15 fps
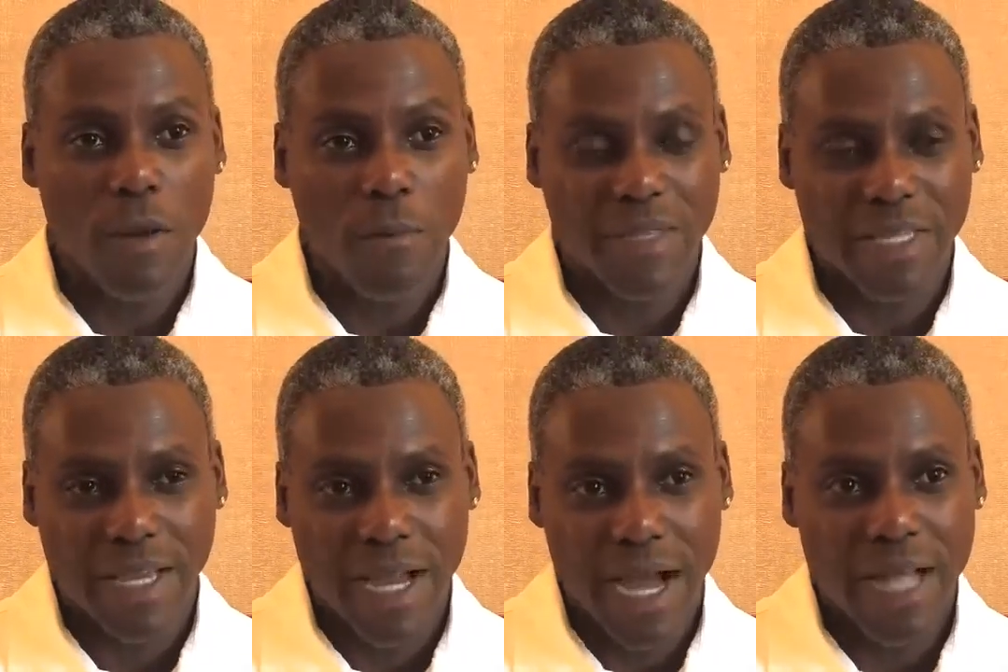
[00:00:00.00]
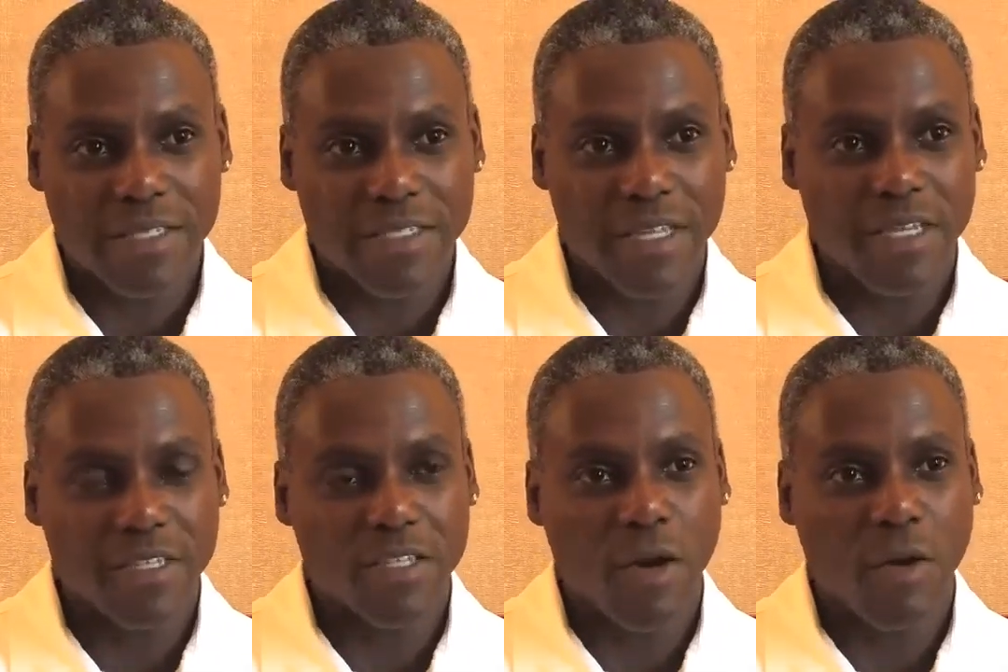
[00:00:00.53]
But the
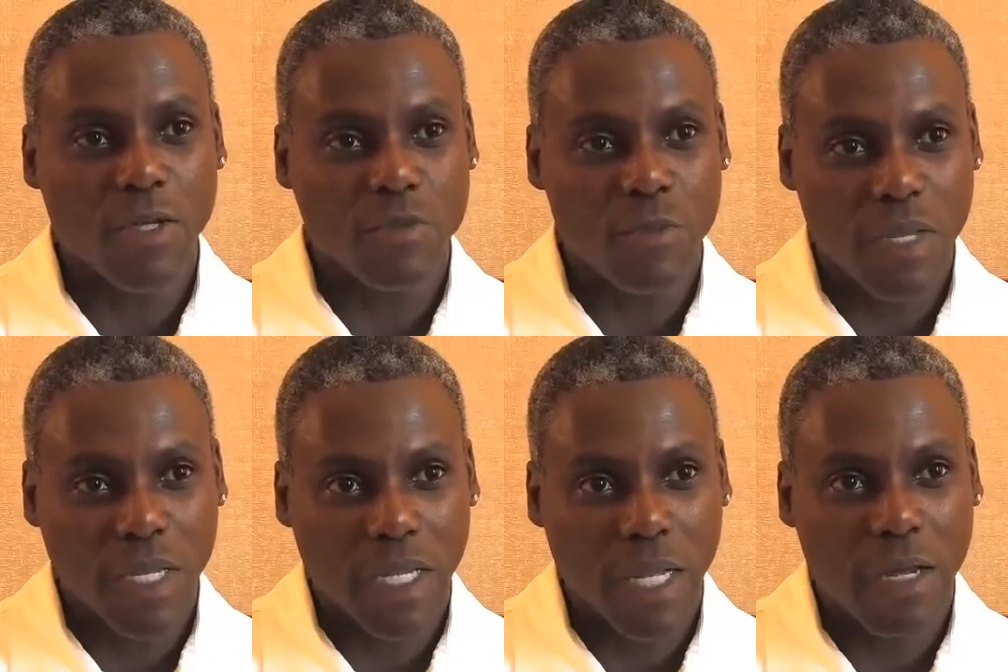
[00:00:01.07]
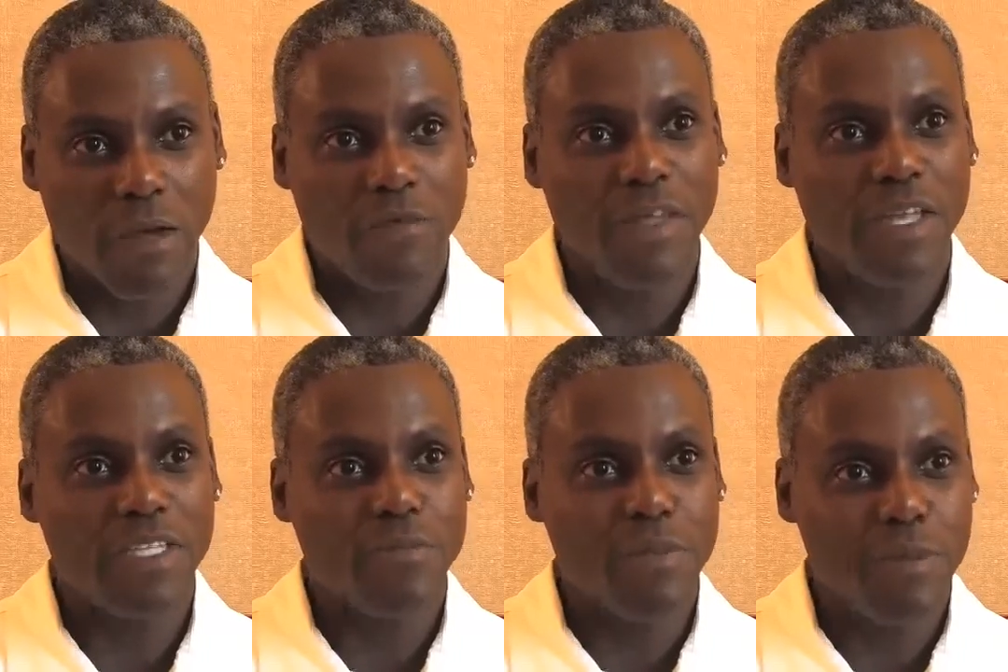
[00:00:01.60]
constant has always been love,
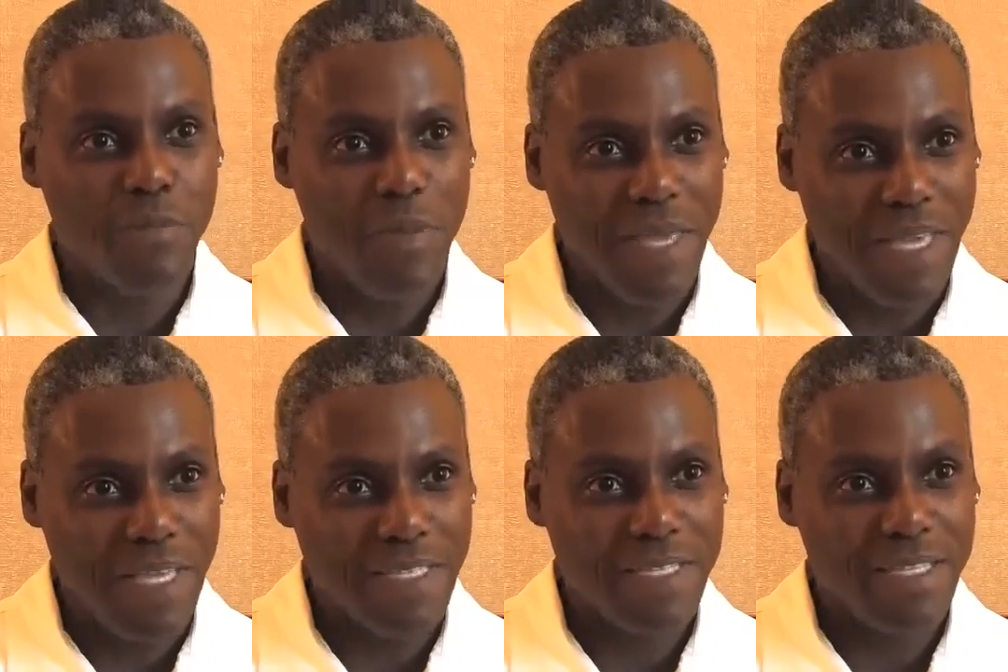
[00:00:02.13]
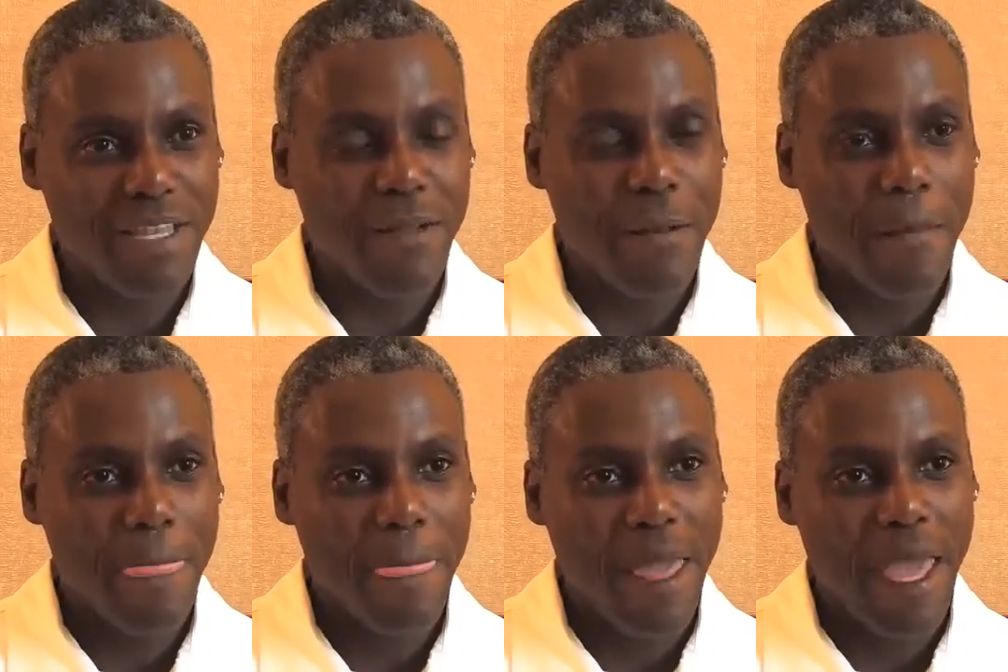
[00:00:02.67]
and it's been peace,
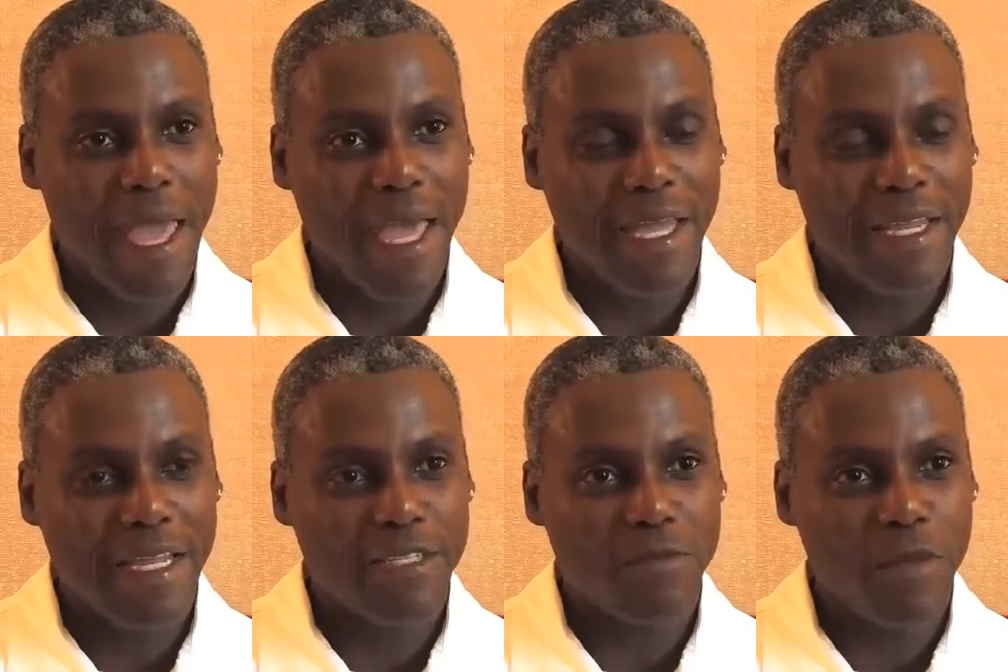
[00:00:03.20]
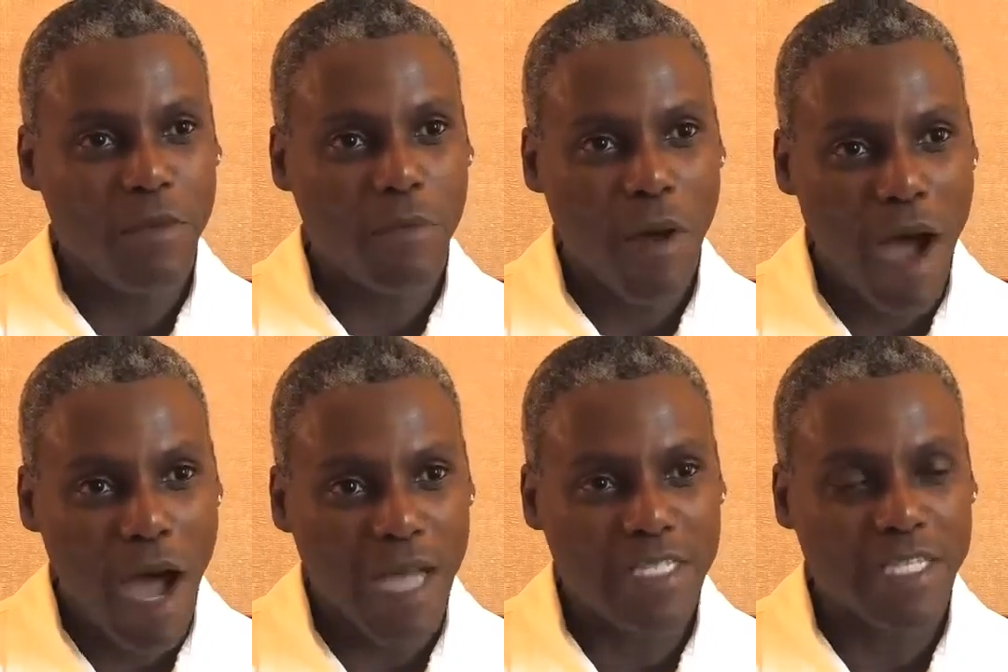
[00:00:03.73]
and it's been
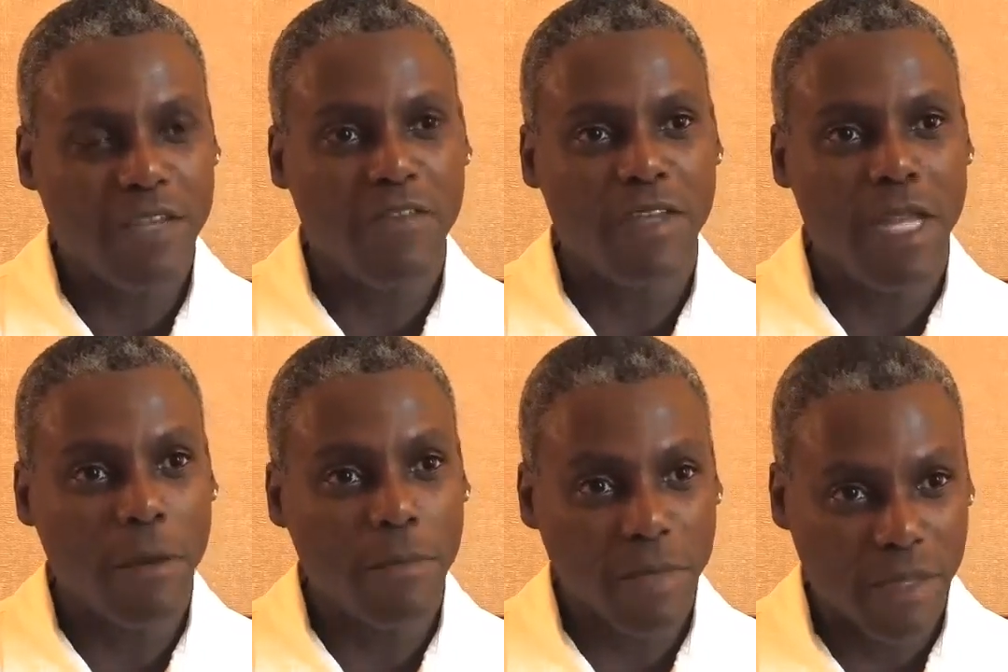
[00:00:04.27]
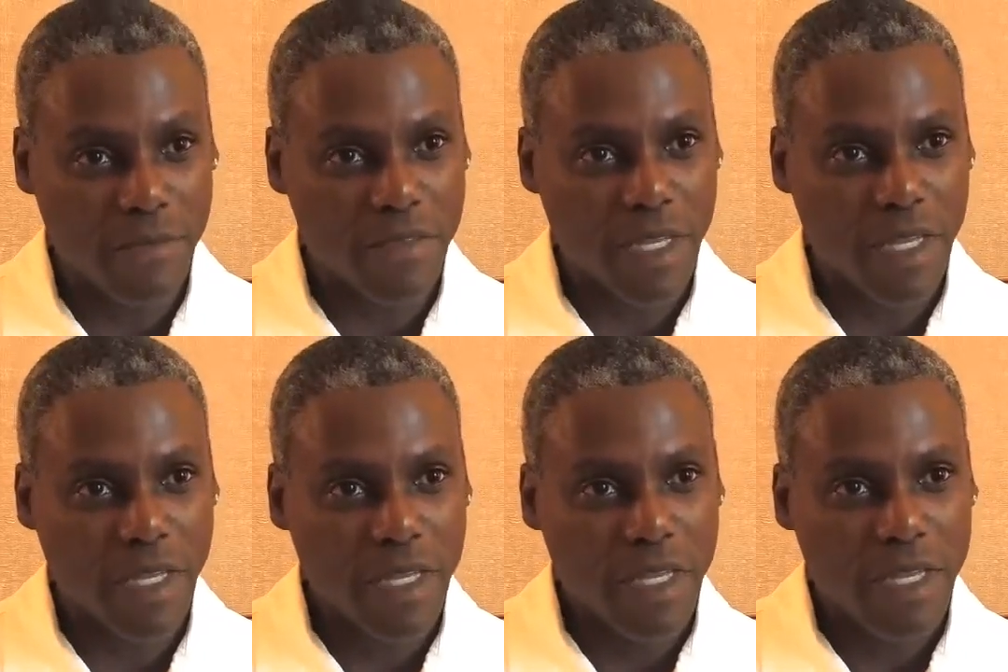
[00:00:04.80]
positive and uplifting.